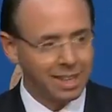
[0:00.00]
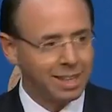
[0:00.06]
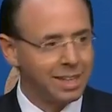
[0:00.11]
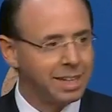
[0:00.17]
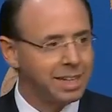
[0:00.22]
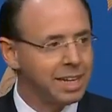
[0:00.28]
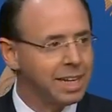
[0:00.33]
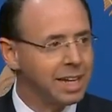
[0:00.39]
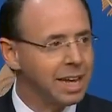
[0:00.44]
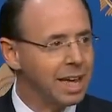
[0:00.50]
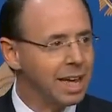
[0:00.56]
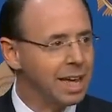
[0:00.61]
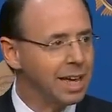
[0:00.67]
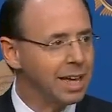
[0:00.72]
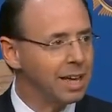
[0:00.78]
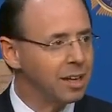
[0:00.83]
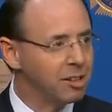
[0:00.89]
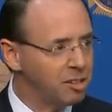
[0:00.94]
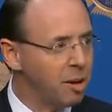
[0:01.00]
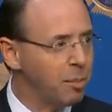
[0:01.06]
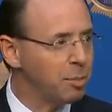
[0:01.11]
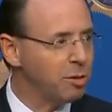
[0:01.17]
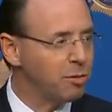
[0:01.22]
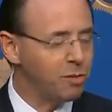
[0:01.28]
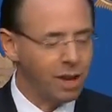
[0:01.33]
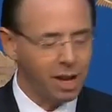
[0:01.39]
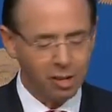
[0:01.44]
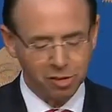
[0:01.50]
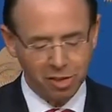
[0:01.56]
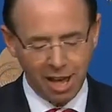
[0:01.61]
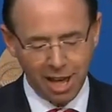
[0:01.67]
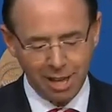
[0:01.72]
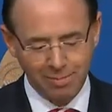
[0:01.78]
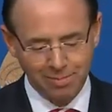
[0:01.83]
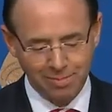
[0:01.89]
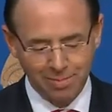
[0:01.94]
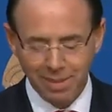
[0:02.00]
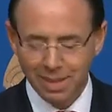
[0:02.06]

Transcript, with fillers: The DEA exemplifies that.